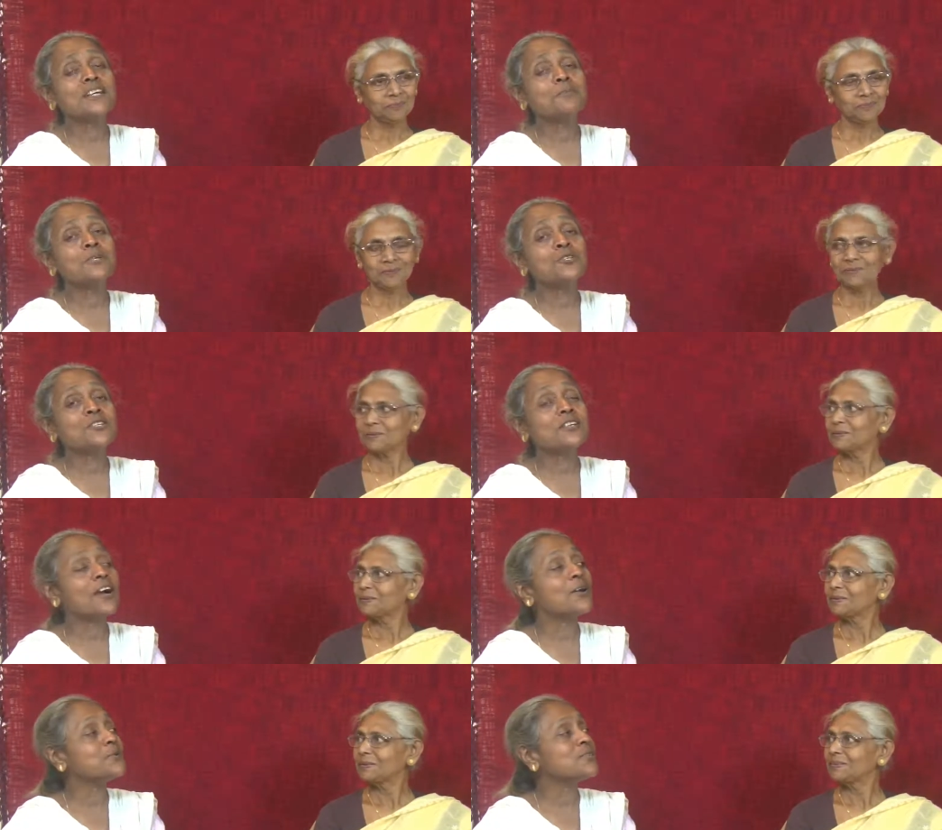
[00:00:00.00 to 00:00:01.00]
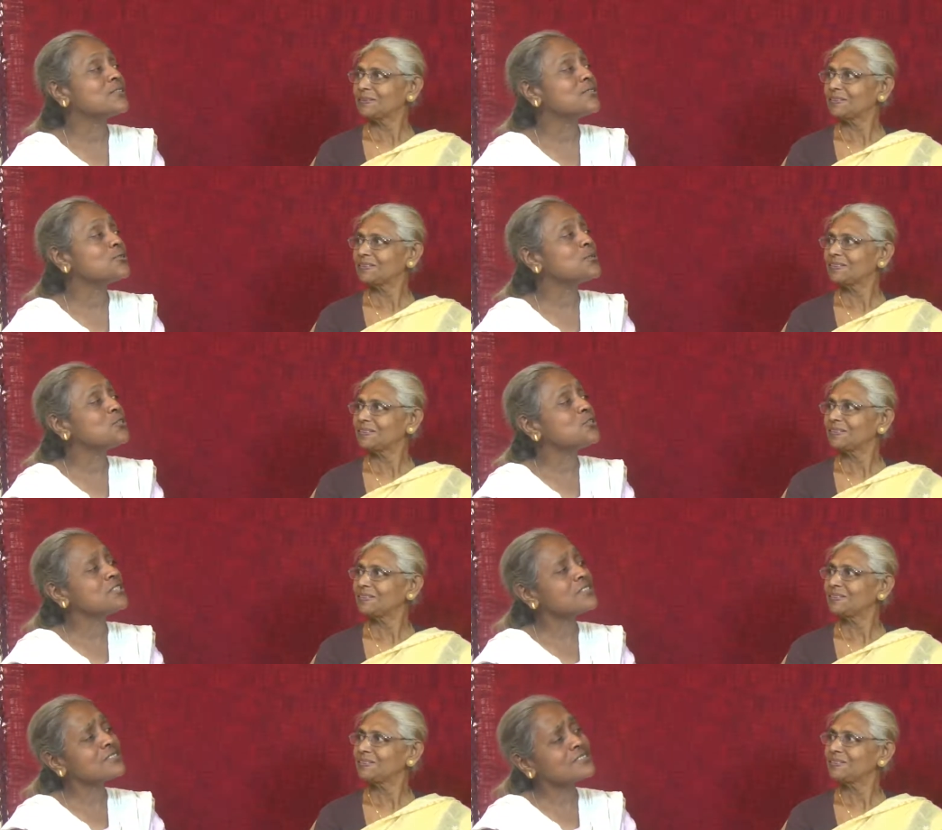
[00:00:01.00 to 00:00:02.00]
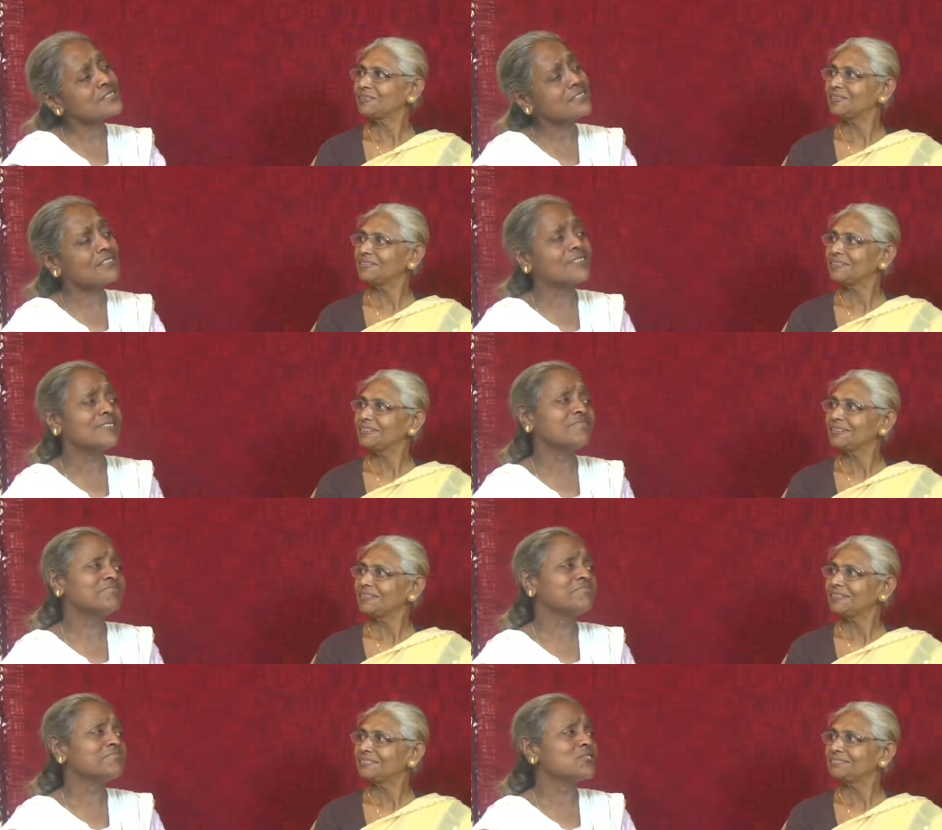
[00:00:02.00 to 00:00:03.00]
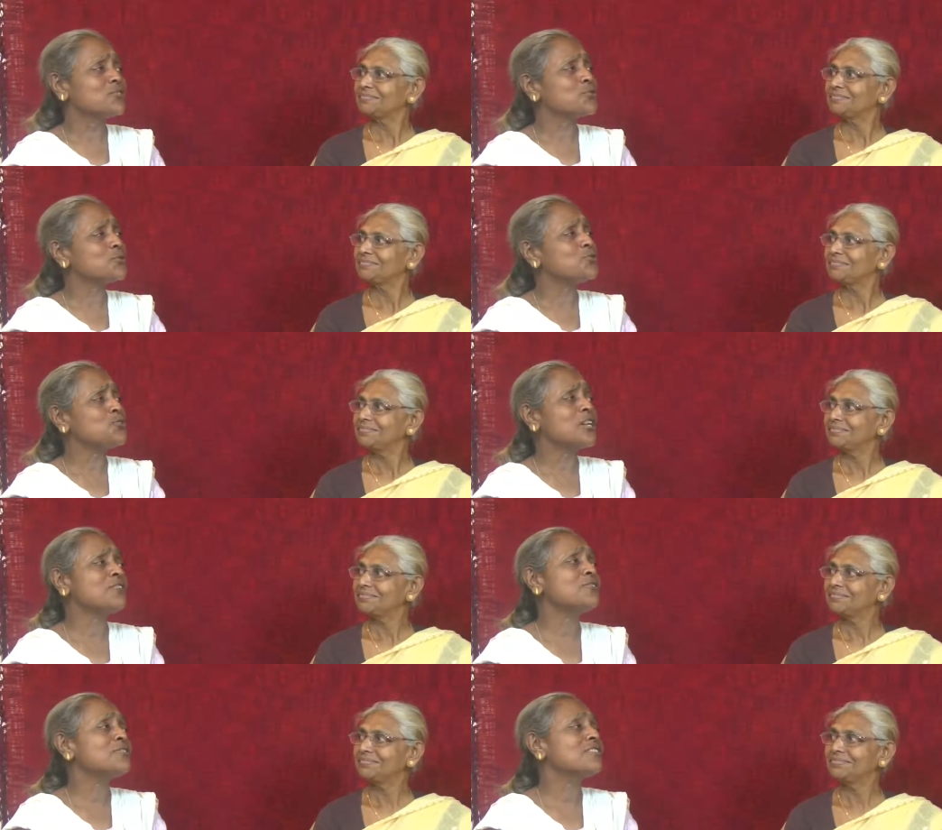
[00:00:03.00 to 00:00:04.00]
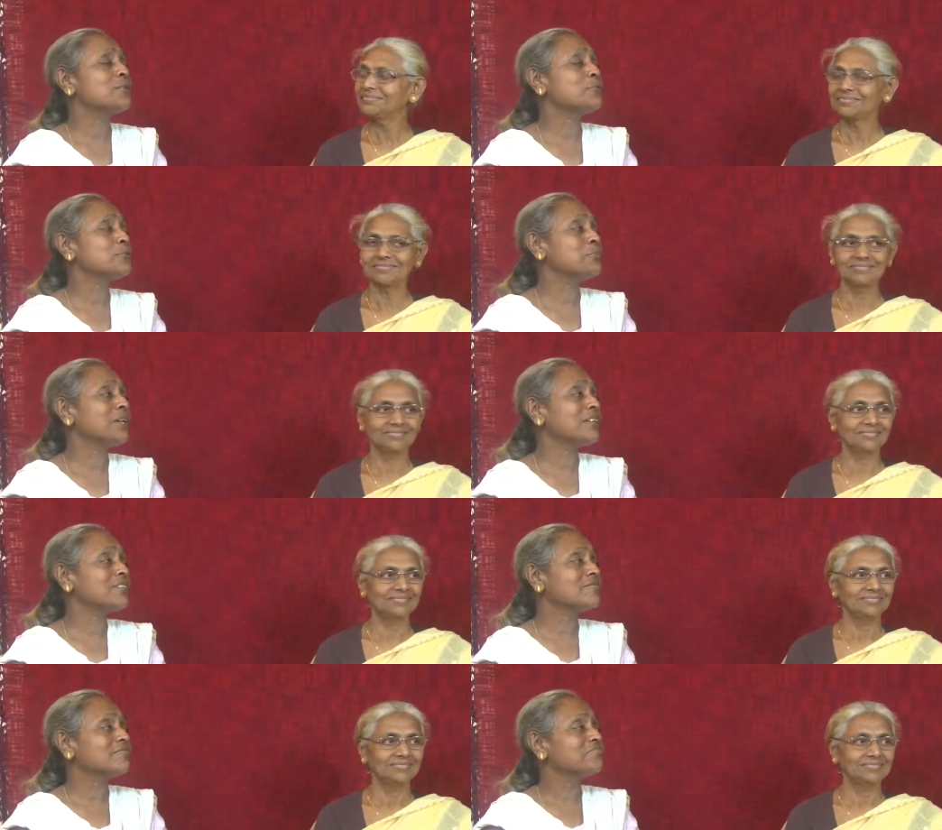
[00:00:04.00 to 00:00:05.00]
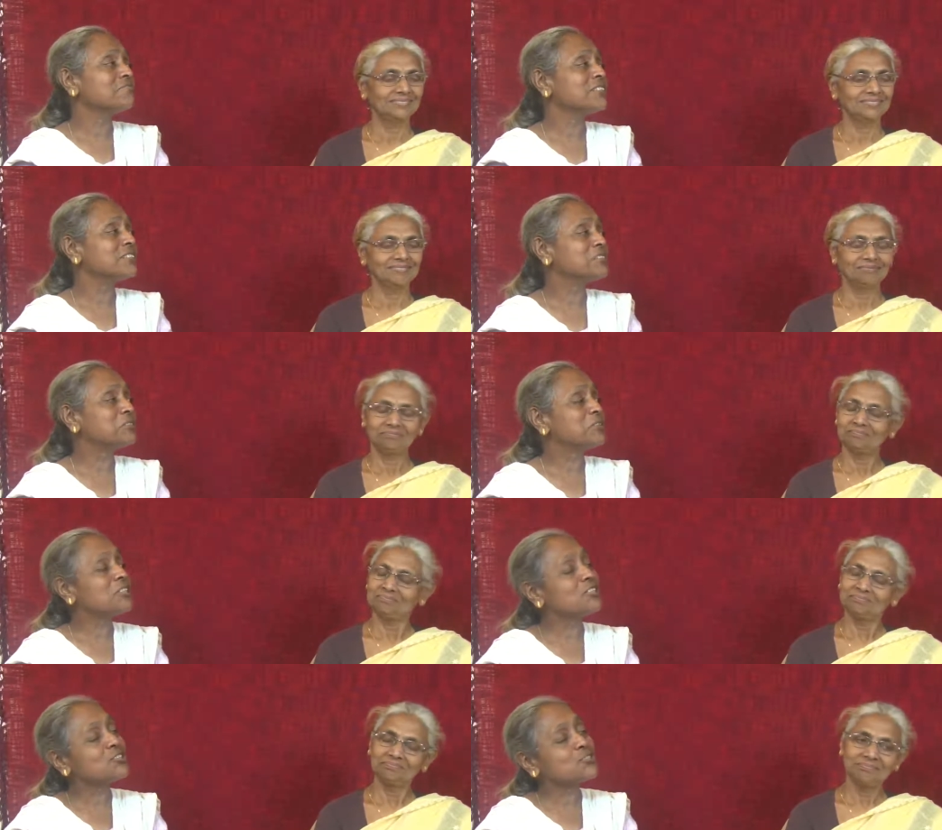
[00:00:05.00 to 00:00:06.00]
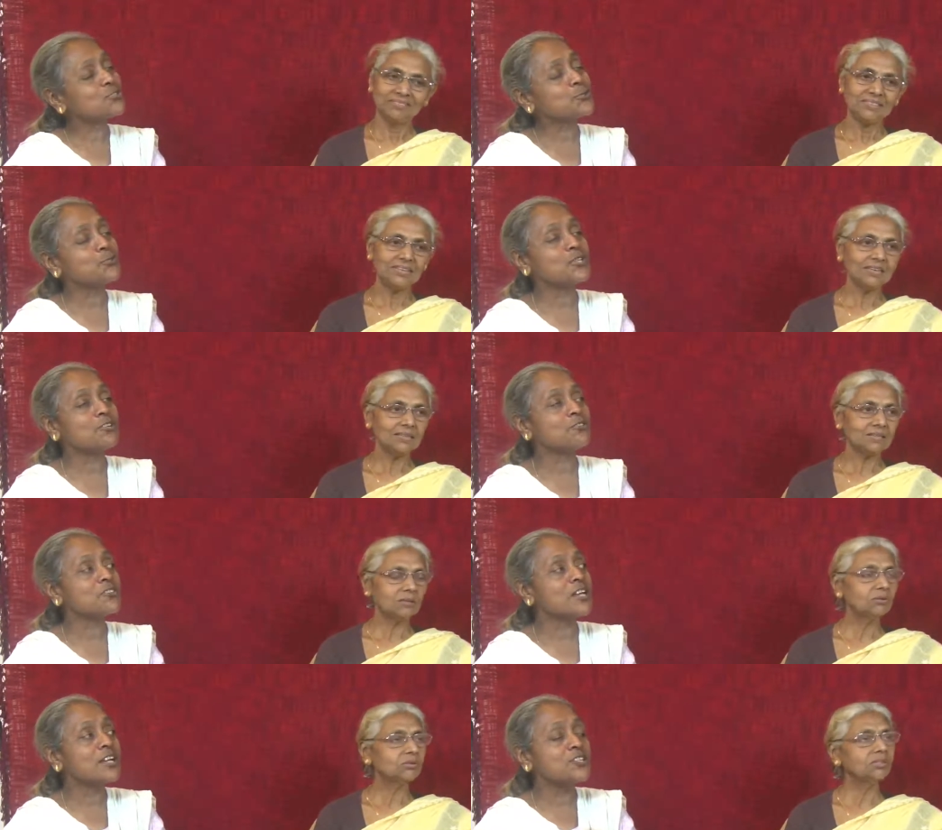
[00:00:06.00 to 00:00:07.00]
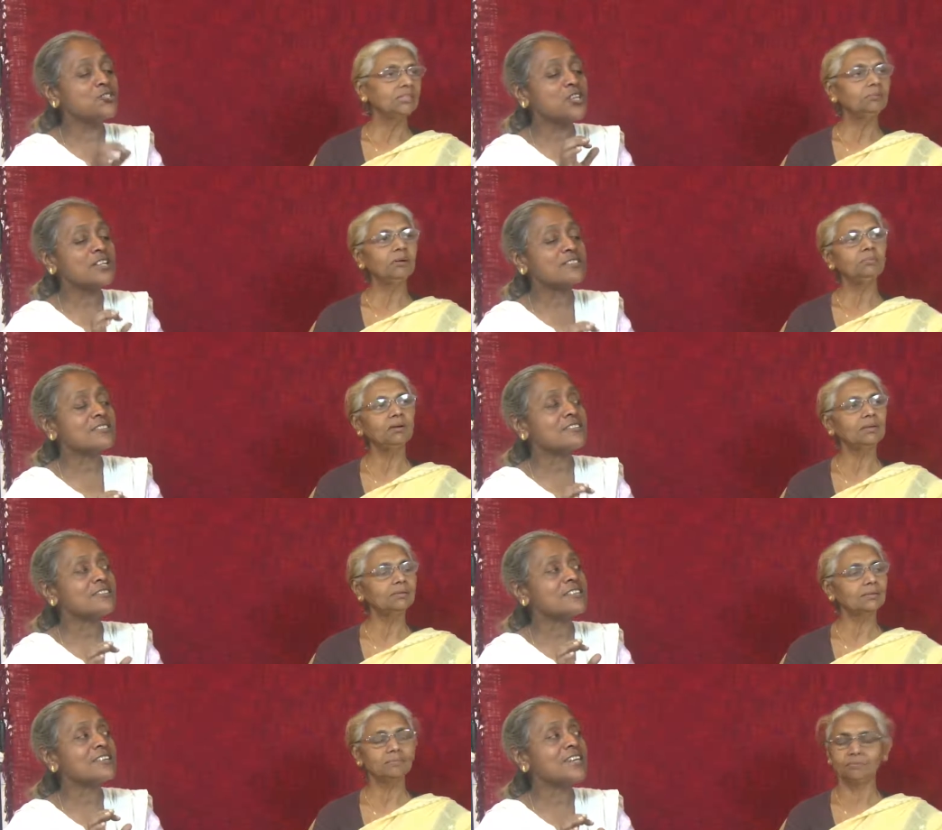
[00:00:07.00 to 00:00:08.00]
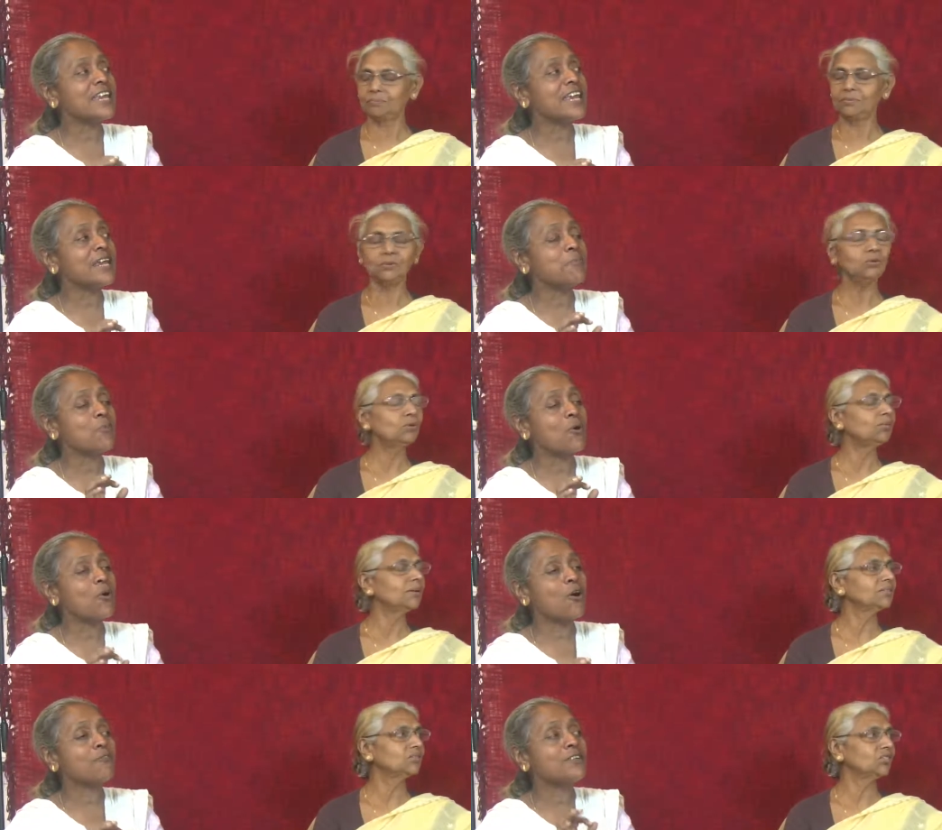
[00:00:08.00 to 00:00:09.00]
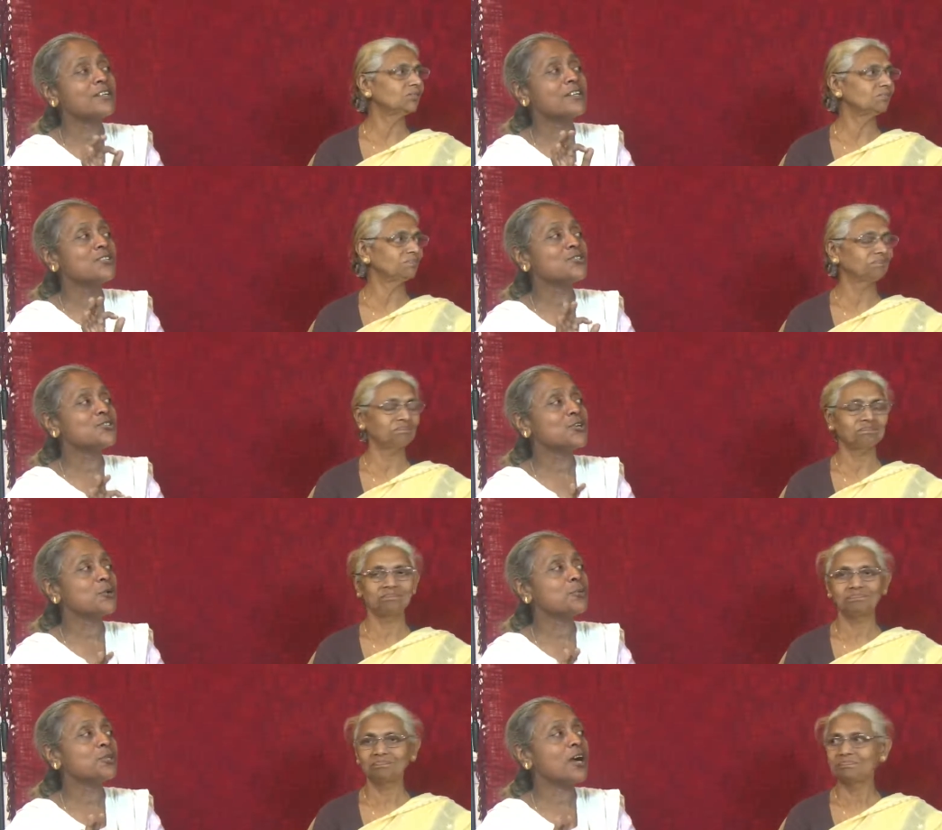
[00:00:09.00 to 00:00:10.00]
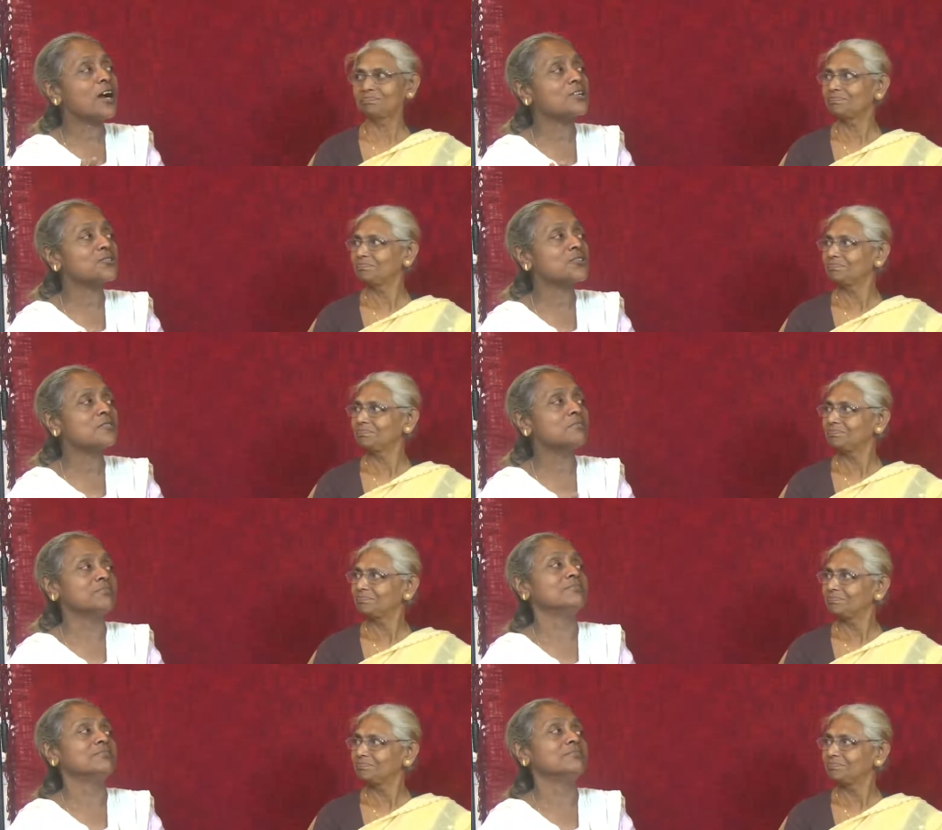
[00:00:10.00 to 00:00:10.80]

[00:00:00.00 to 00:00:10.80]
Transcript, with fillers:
Speaker 1: commercial houses which. just so generous they would be. I see.
Speaker 2: So yes, generous. So Satyarama has the name no question.
Speaker 1: of Sri Aurobindo Ashram.